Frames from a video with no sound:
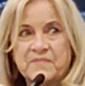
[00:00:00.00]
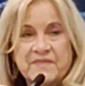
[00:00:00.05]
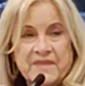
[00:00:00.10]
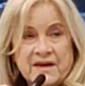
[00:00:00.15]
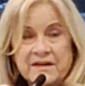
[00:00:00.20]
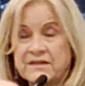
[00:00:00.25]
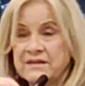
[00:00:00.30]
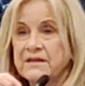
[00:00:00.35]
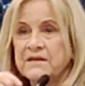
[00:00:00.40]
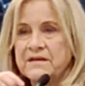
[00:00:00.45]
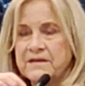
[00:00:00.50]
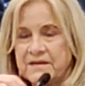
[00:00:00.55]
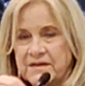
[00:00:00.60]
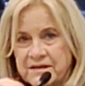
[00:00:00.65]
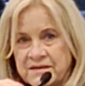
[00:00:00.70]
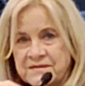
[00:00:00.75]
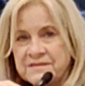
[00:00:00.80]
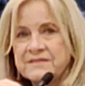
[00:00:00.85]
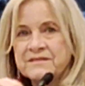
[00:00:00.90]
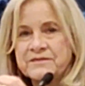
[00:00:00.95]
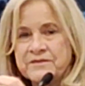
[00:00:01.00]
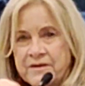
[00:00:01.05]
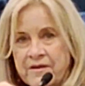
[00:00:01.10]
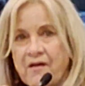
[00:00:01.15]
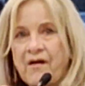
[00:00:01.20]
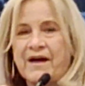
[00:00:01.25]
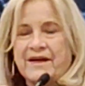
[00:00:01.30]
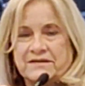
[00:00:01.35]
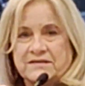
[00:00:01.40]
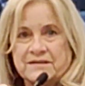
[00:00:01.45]
That is
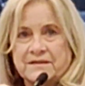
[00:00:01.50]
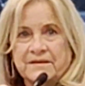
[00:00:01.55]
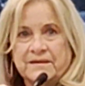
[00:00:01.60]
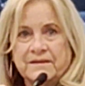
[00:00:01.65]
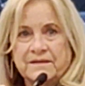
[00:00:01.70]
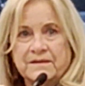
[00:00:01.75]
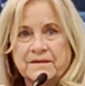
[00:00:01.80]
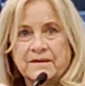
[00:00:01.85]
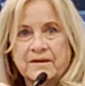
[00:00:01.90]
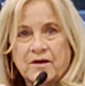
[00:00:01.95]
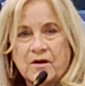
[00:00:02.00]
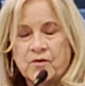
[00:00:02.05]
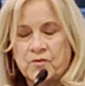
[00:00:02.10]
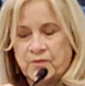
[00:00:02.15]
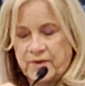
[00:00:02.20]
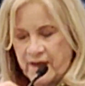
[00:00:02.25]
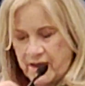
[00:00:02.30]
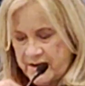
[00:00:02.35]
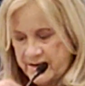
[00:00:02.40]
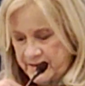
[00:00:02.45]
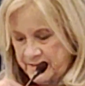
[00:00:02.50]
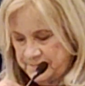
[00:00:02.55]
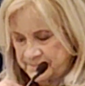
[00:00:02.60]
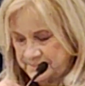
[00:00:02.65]
not okay.